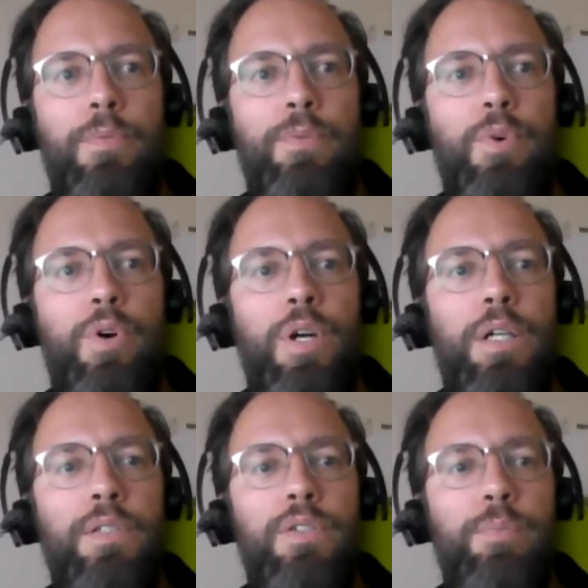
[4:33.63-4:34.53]

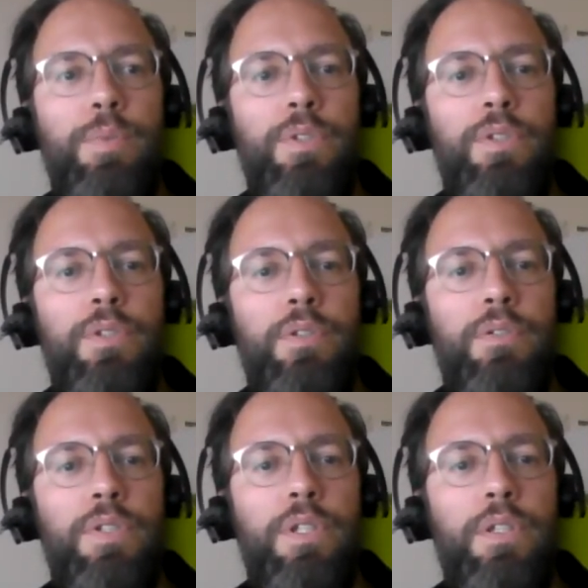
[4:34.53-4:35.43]
forecast some disk
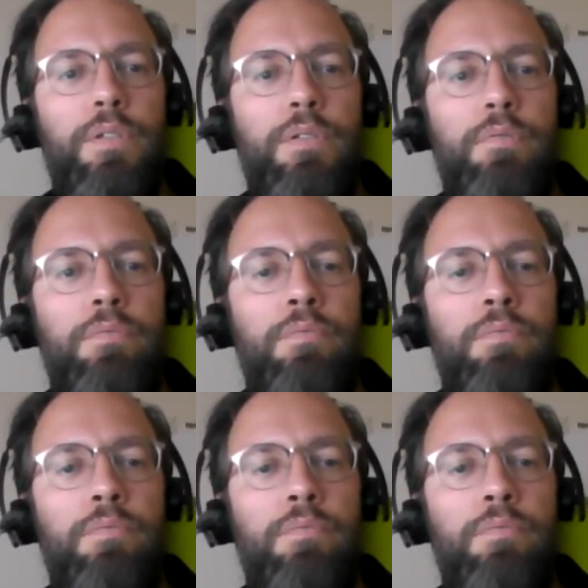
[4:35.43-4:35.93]
size.